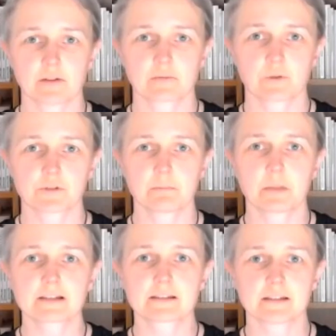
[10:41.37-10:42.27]
what
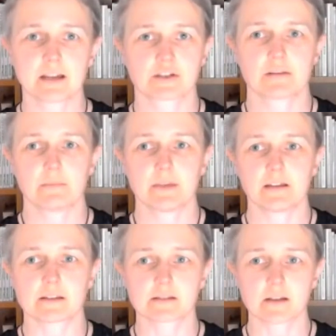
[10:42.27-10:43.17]
multi actually
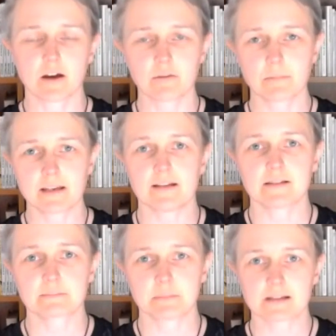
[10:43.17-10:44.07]
means. How many is
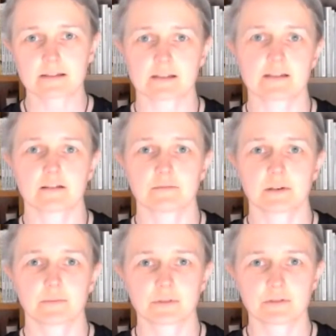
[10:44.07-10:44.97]
multi when we
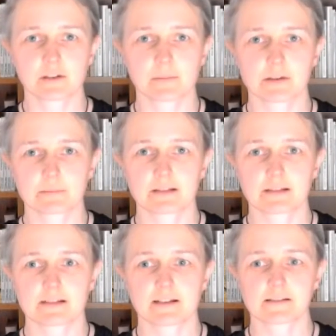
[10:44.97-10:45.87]
talk about
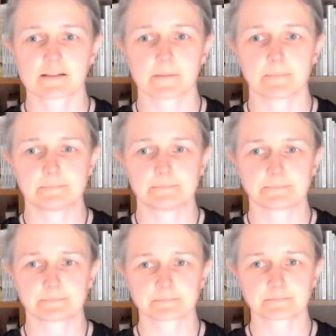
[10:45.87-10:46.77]
multi-tenancy?
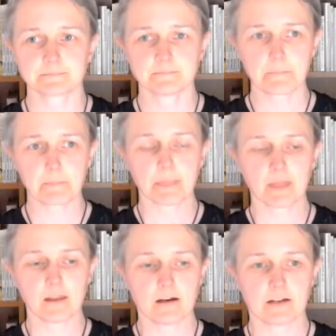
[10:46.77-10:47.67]

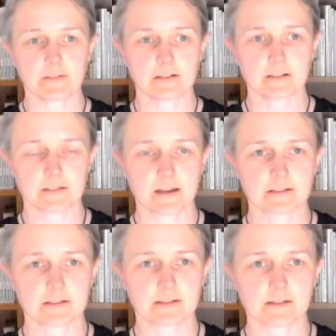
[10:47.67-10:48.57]
I've heard that
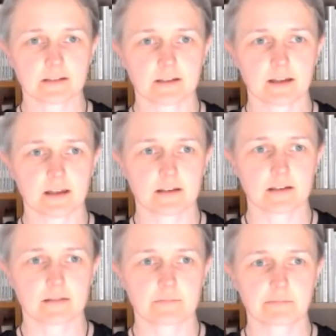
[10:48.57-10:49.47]

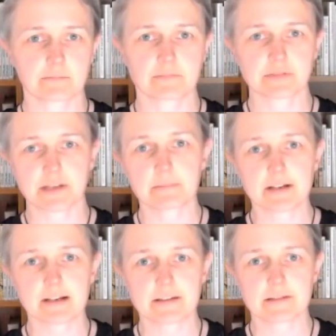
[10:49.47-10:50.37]
in some
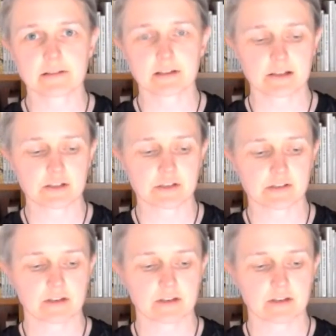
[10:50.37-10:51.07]
pre-literate cultures,